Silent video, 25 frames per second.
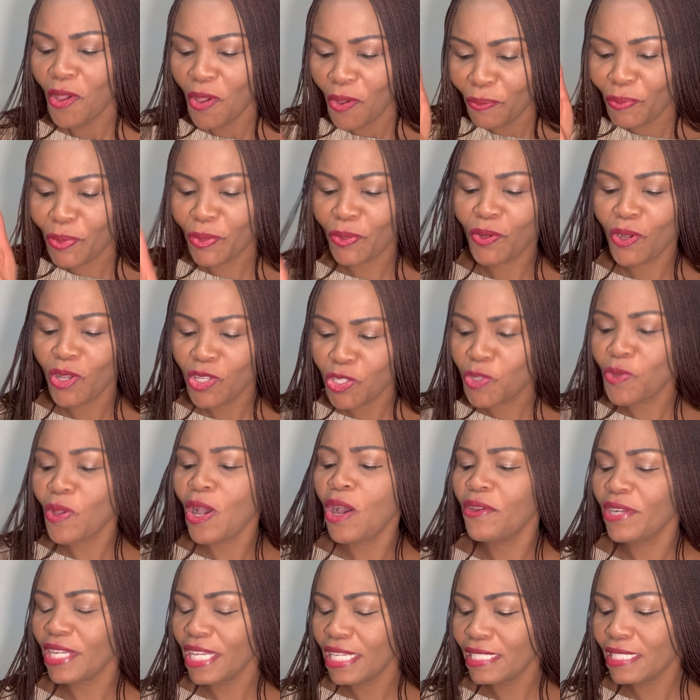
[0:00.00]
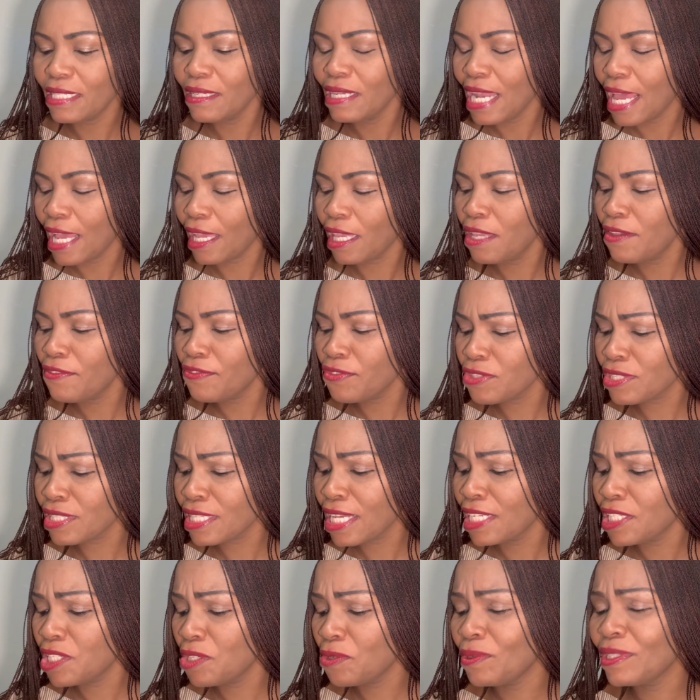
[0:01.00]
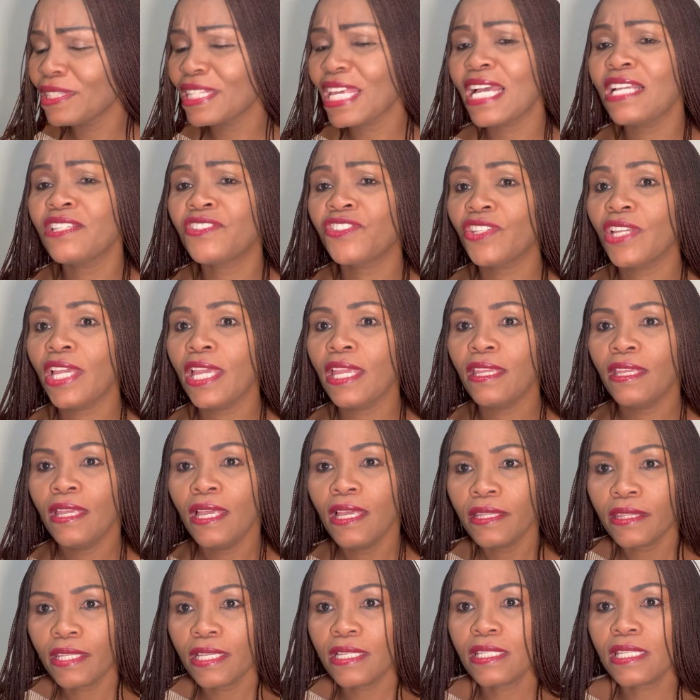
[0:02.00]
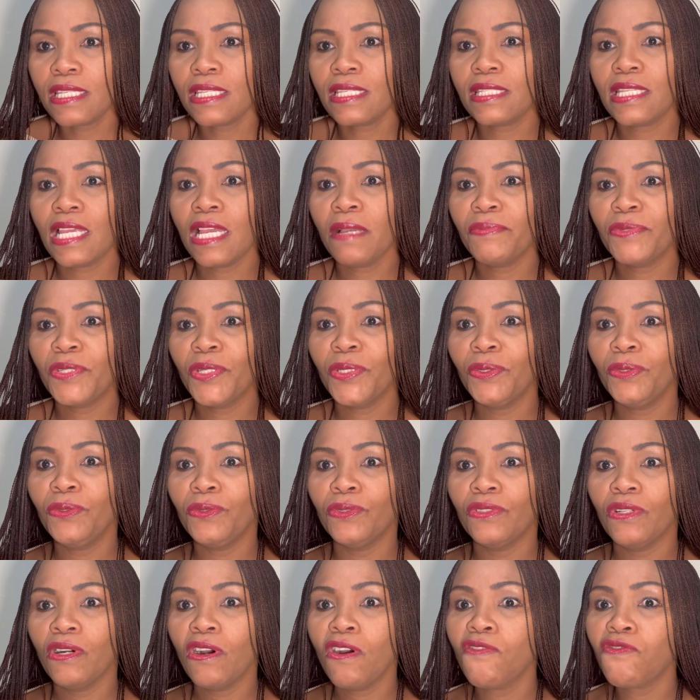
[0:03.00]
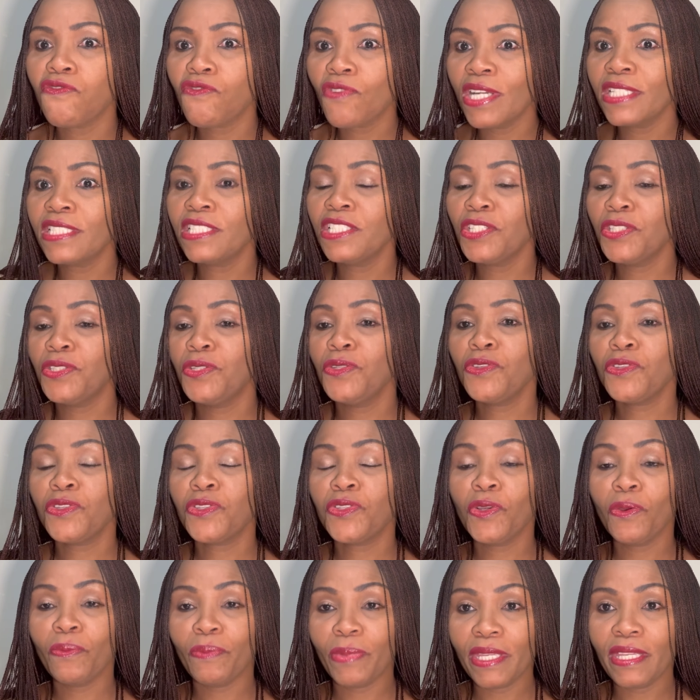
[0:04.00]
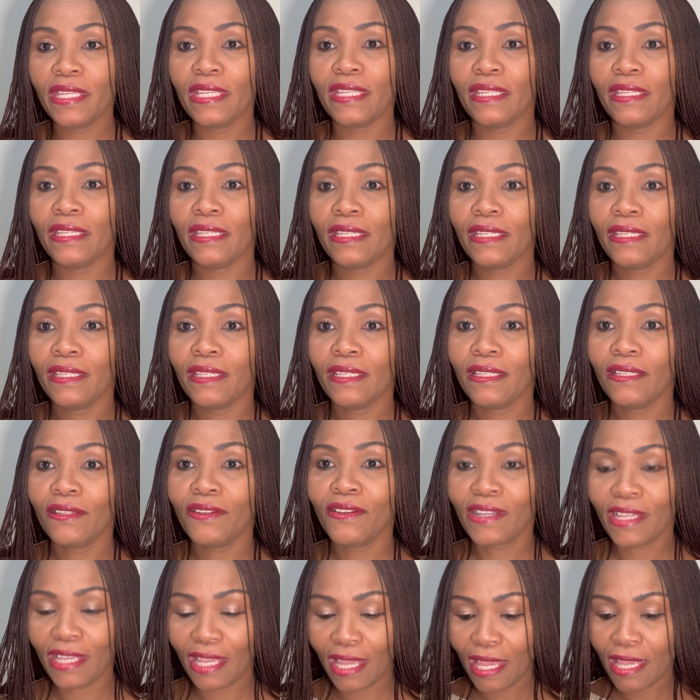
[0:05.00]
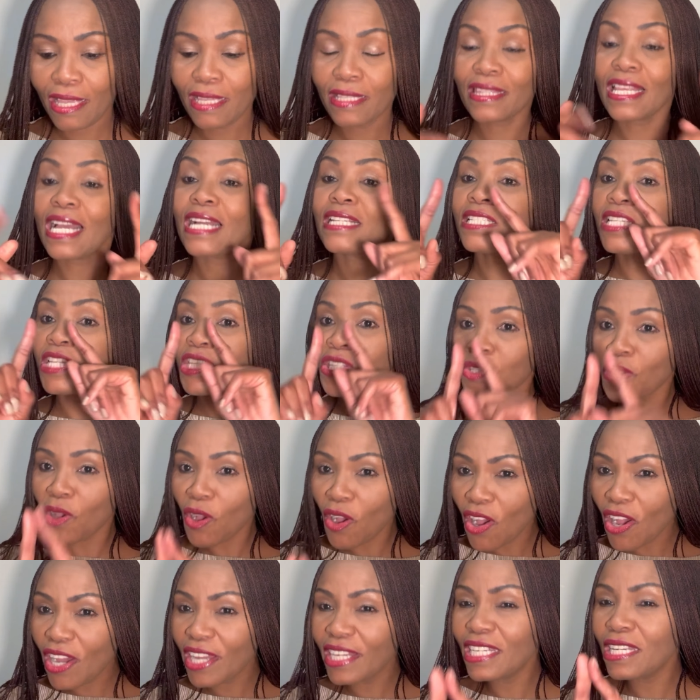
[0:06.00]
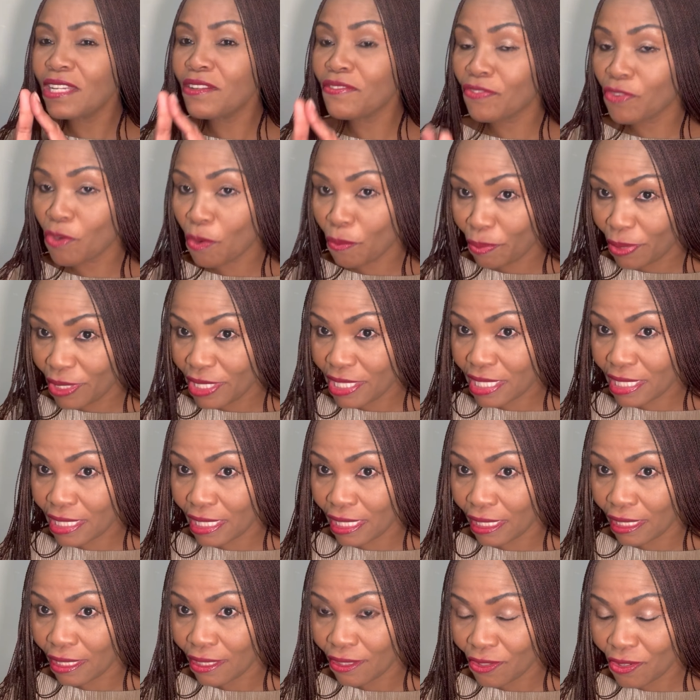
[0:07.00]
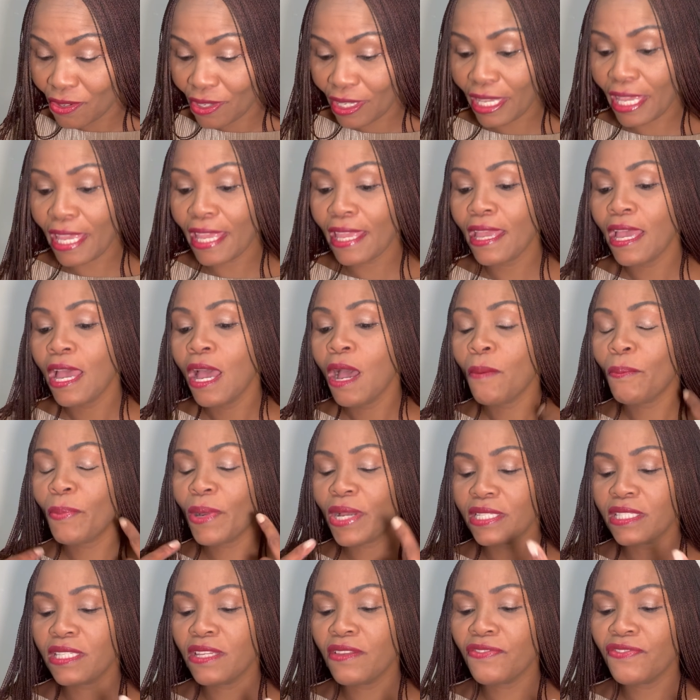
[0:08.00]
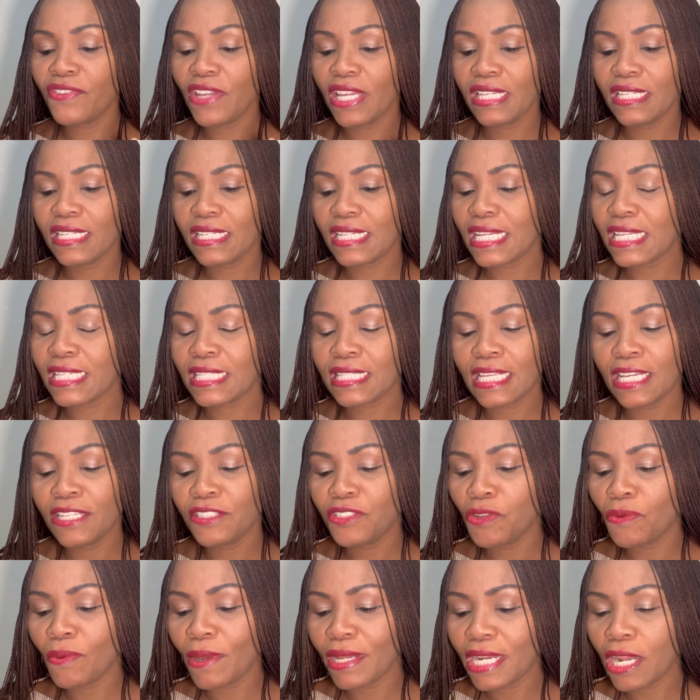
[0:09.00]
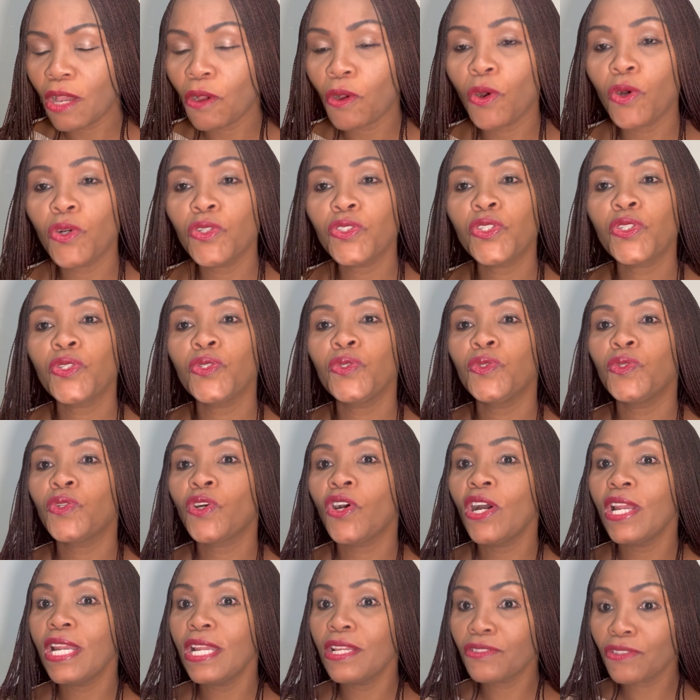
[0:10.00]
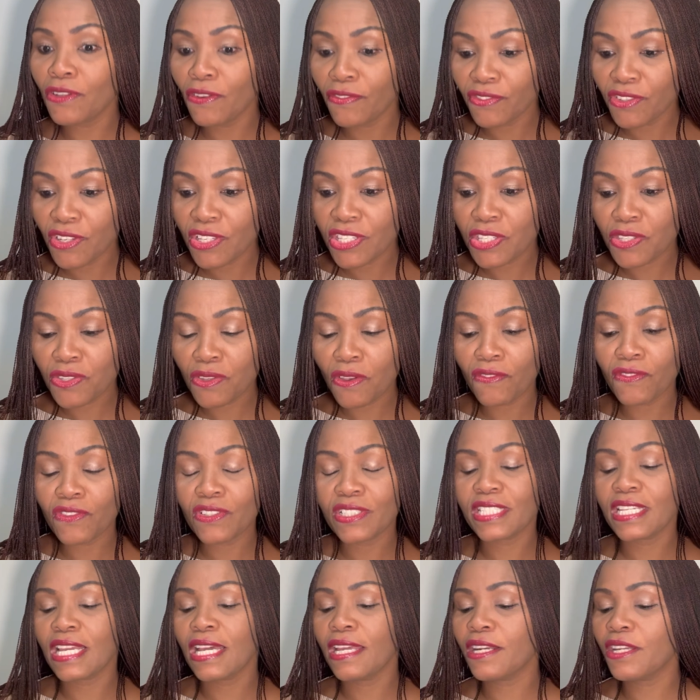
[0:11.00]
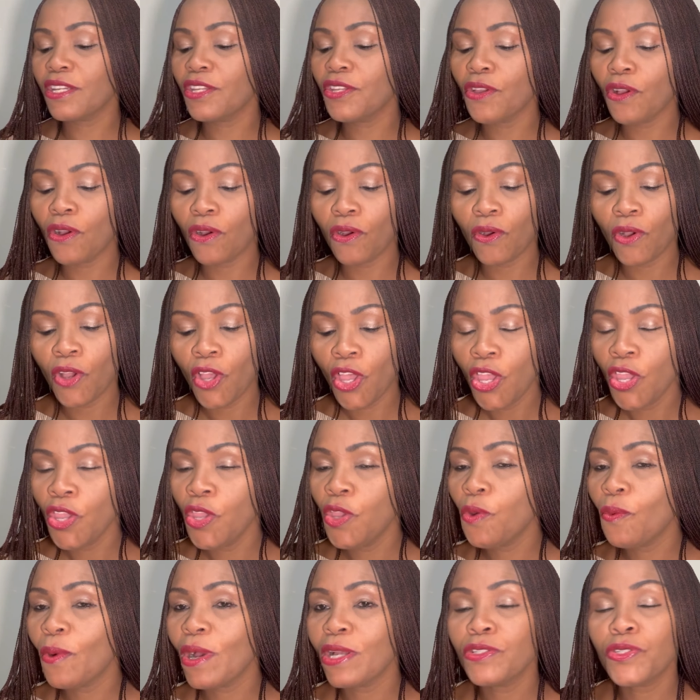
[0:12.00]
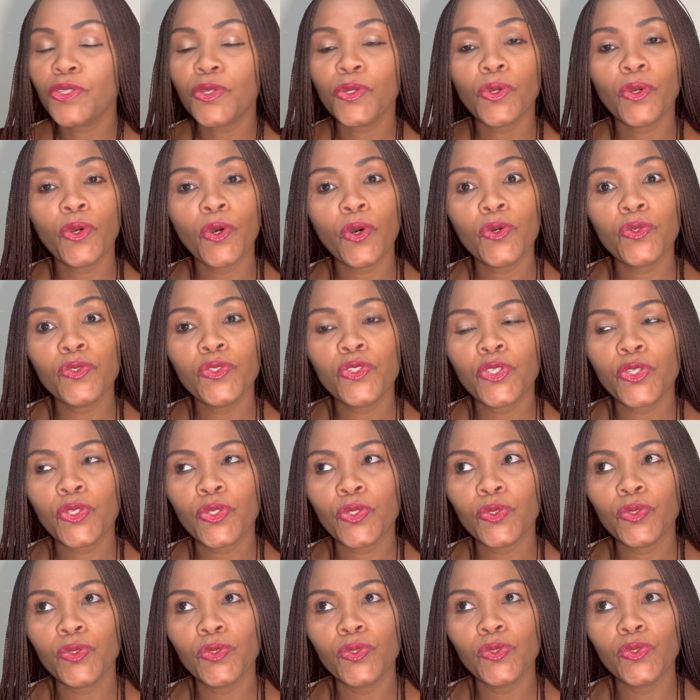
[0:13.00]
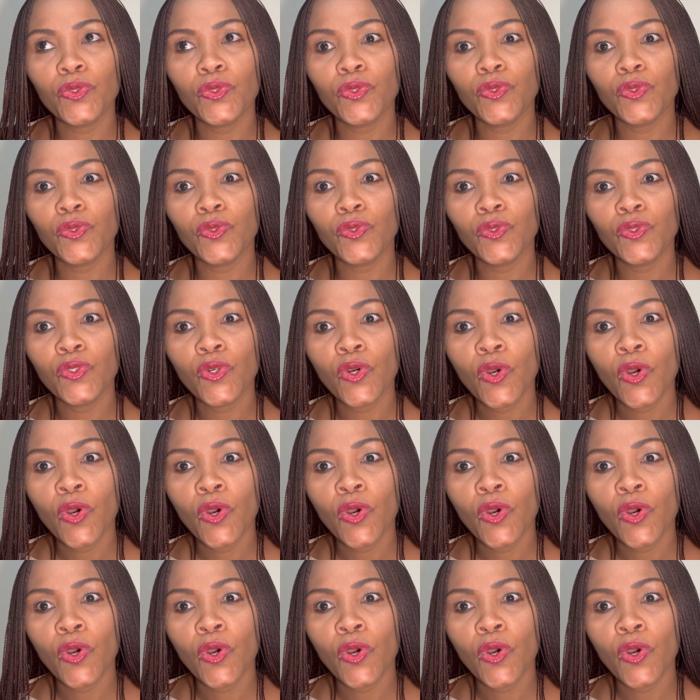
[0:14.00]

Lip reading: because you're already, like, if you're starting with IGA, this is step 2 of what it used to be. Okay, that is only for BC. Okay, but if you're interested, you want to go to College of Nurses of Ontario, you want to go to